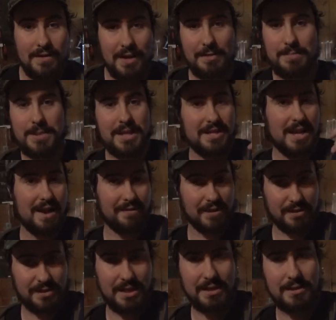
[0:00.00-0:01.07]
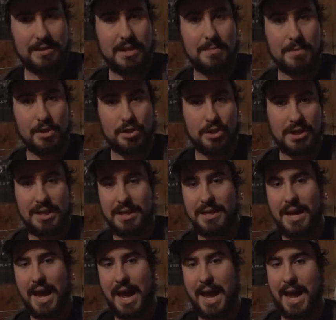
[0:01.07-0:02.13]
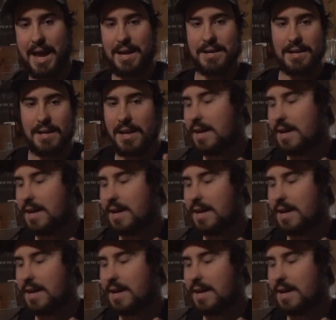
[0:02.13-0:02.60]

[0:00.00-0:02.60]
That's because I have the CNC machine and